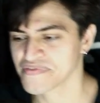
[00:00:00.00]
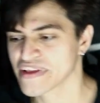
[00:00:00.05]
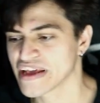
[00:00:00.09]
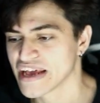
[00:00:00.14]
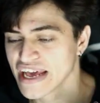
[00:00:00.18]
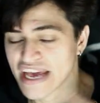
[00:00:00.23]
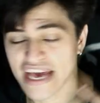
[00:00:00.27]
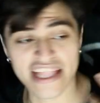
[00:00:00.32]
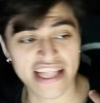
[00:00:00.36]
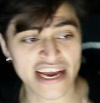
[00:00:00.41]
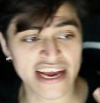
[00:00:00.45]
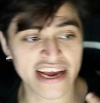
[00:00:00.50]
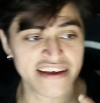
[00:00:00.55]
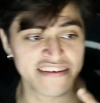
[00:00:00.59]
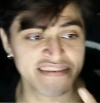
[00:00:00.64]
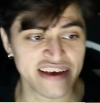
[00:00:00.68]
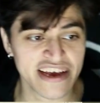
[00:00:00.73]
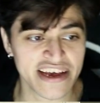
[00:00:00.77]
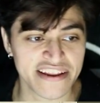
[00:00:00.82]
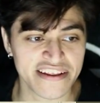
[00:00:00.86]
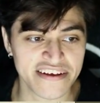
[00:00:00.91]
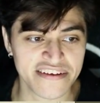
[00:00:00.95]
And like I
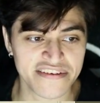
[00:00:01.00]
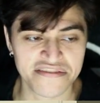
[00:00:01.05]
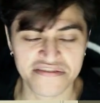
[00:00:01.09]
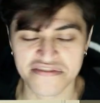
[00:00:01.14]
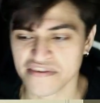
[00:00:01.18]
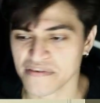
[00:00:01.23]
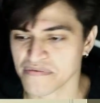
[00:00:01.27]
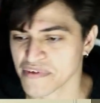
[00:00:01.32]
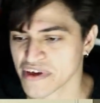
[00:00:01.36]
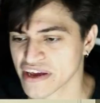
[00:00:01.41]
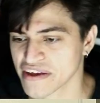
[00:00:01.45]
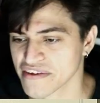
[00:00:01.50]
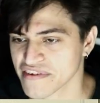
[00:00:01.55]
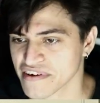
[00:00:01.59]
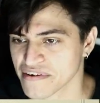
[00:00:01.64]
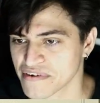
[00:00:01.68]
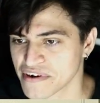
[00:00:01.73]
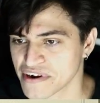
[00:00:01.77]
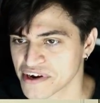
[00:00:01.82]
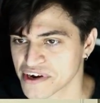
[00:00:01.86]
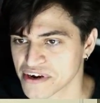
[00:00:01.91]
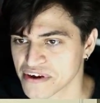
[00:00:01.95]
said, this is something else I
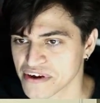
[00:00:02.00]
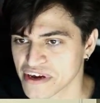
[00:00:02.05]
want to show you